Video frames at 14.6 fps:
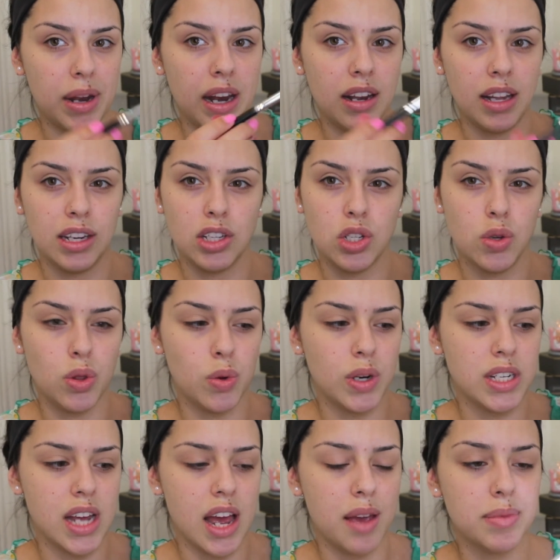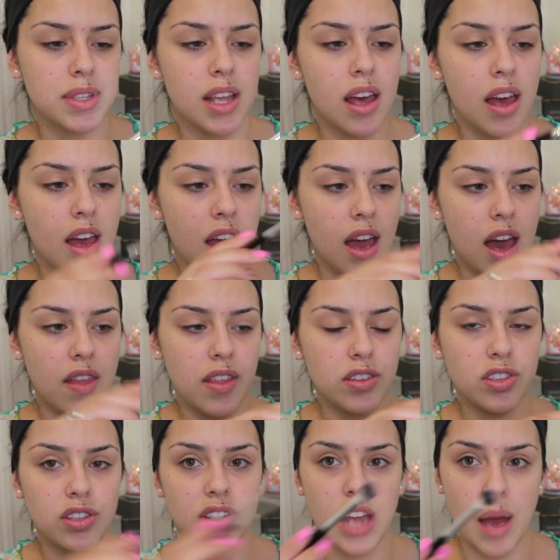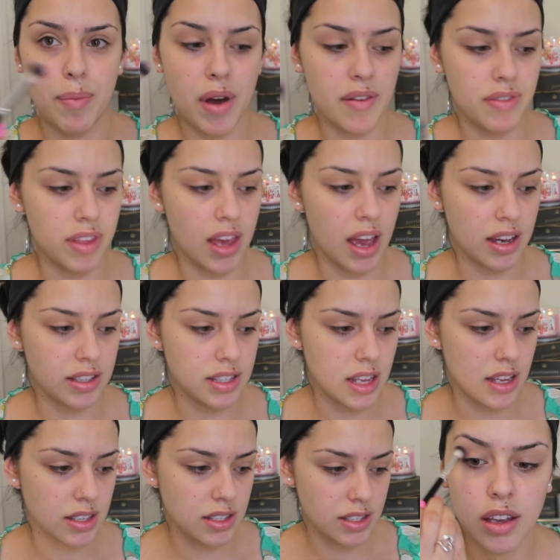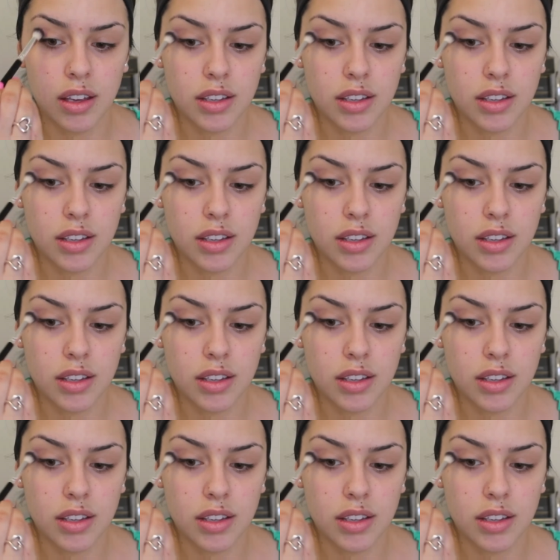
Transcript: in like 2-3 times and then just tap off the excess.